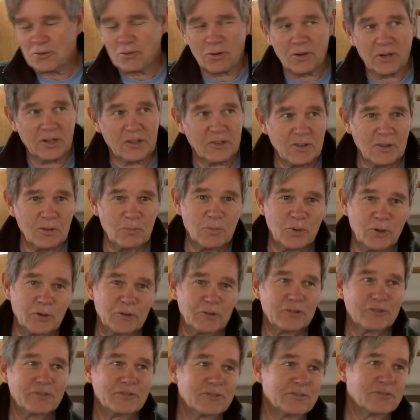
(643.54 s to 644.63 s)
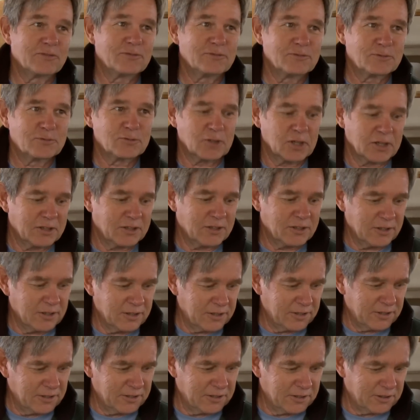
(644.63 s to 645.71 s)
drawings of the boat, Fred
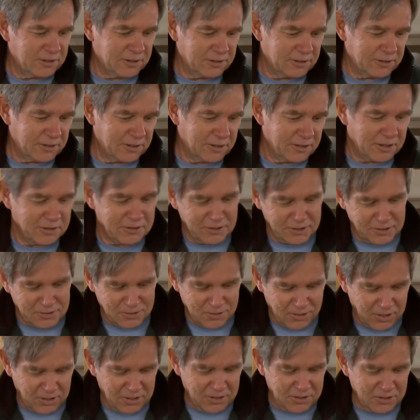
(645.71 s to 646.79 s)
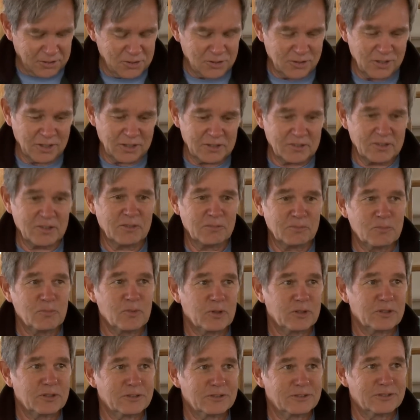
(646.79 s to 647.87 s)
and, uh, and I think Stan Honey's got some.
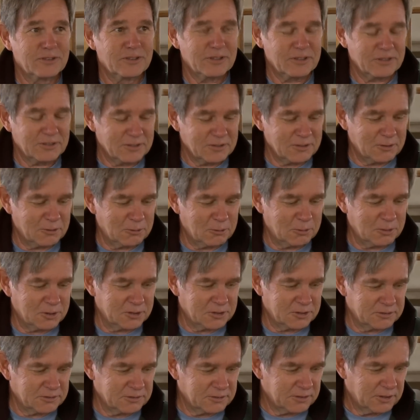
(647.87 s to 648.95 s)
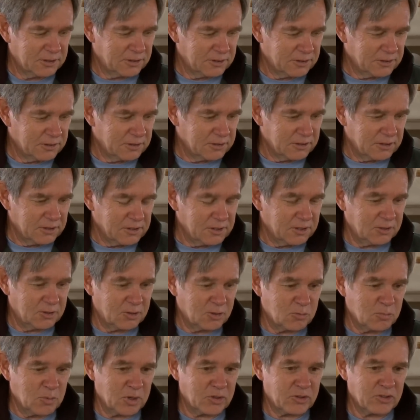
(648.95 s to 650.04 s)
All right. So uh, he
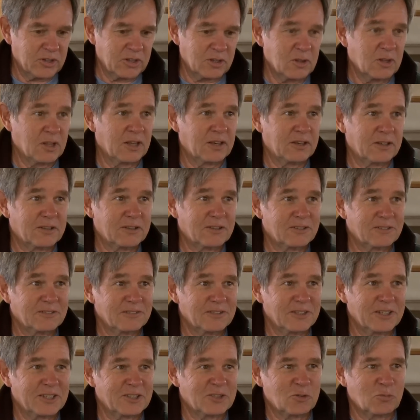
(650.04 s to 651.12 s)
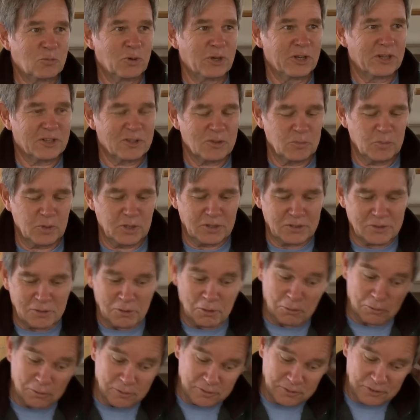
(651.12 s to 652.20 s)
just mentioned that last week to me.
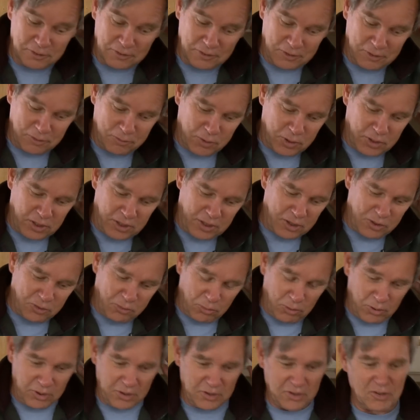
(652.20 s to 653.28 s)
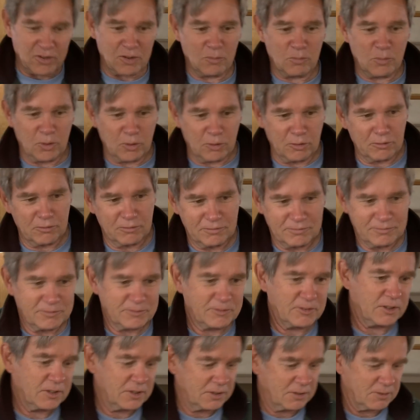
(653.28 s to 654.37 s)
So if we can get drawings of the boat,
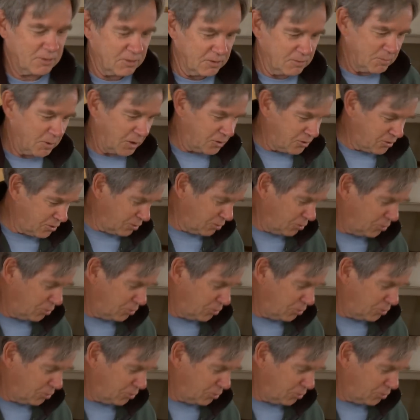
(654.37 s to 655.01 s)
it makes the